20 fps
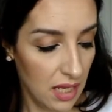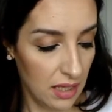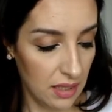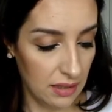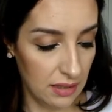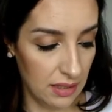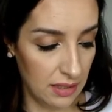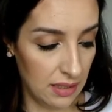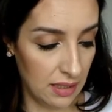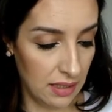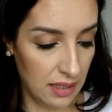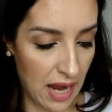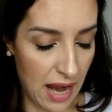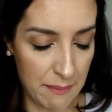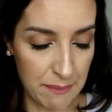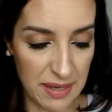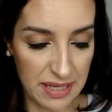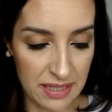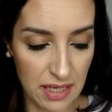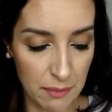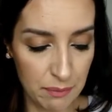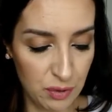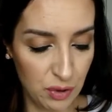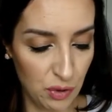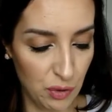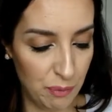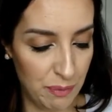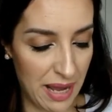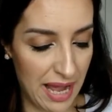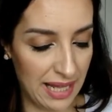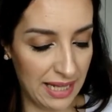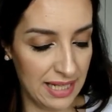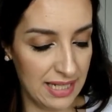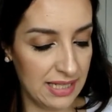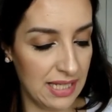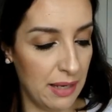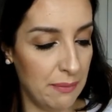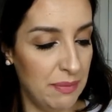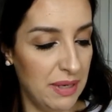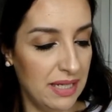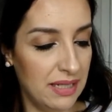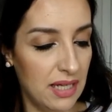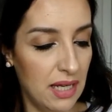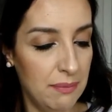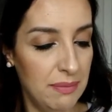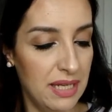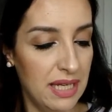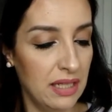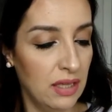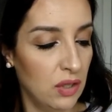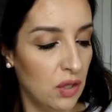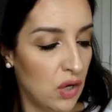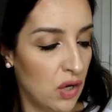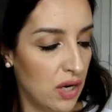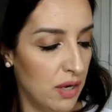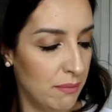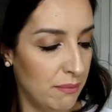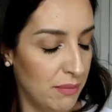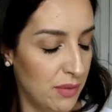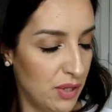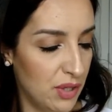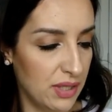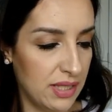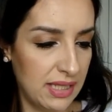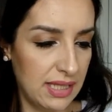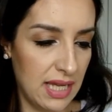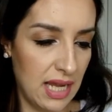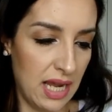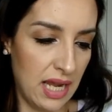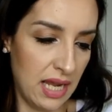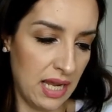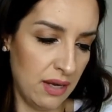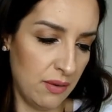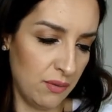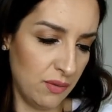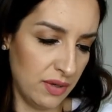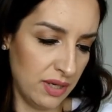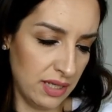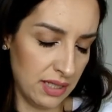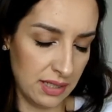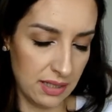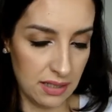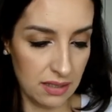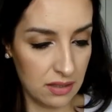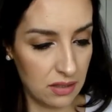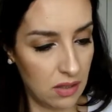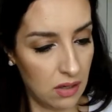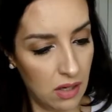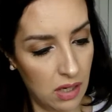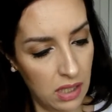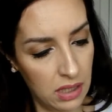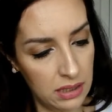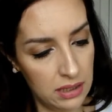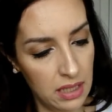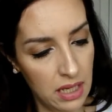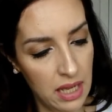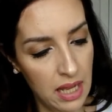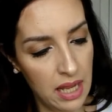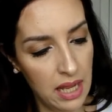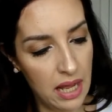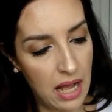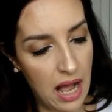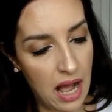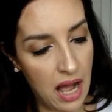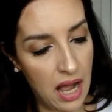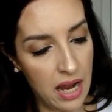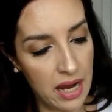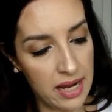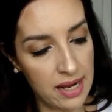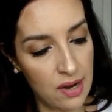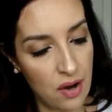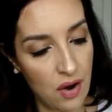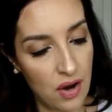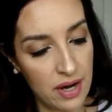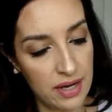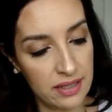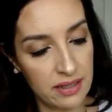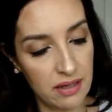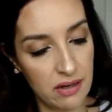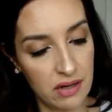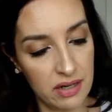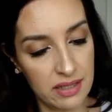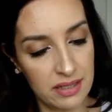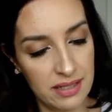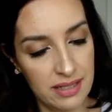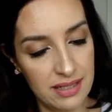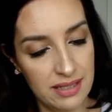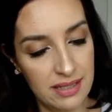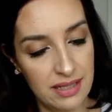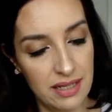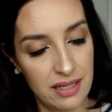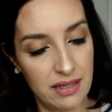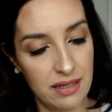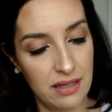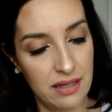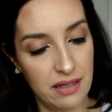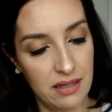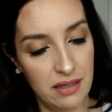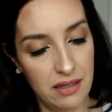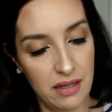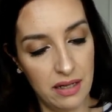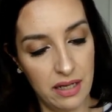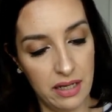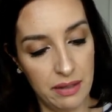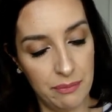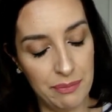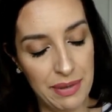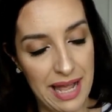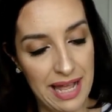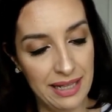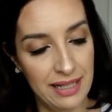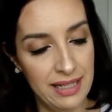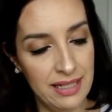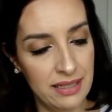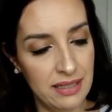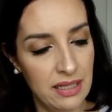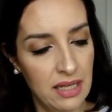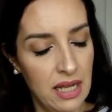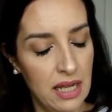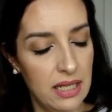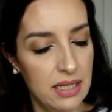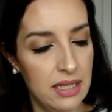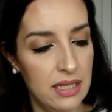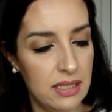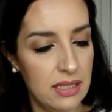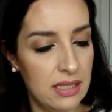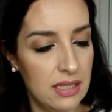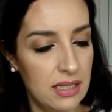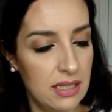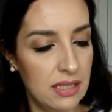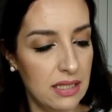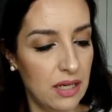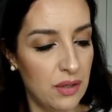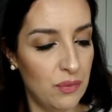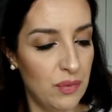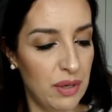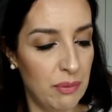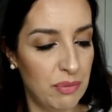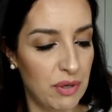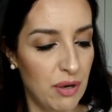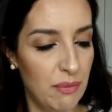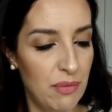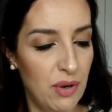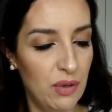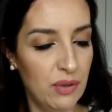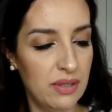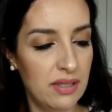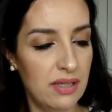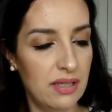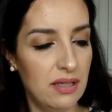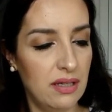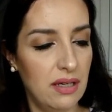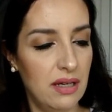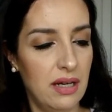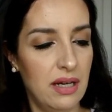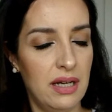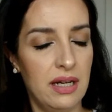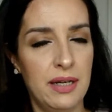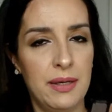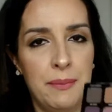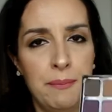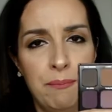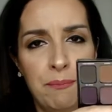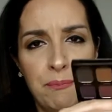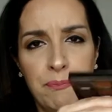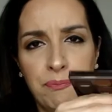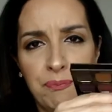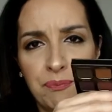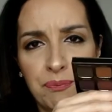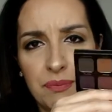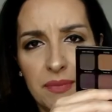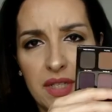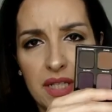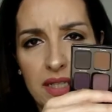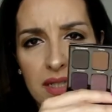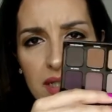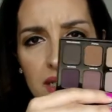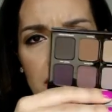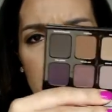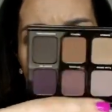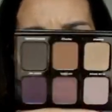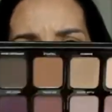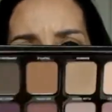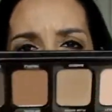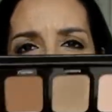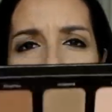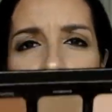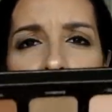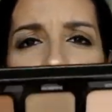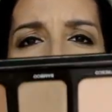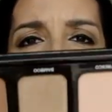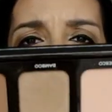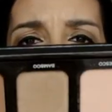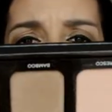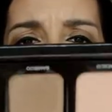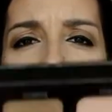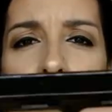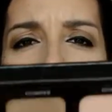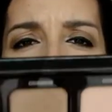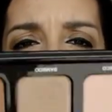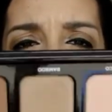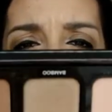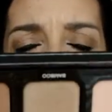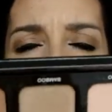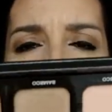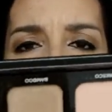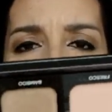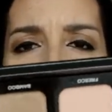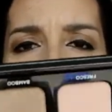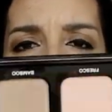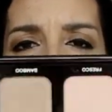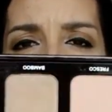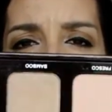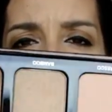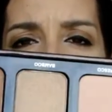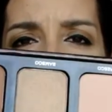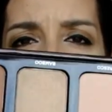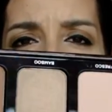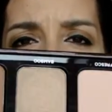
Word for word: I picked up two palettes. I picked up the Laura Mercier, what is this called? Eye Art Artistic palette. This is a re-promote. These are what the colors look like.